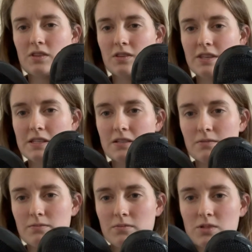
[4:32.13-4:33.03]
these are
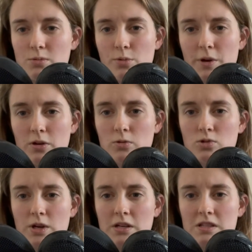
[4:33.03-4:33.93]
some of my old
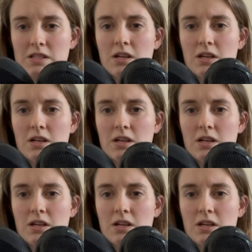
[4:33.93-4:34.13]
trainers.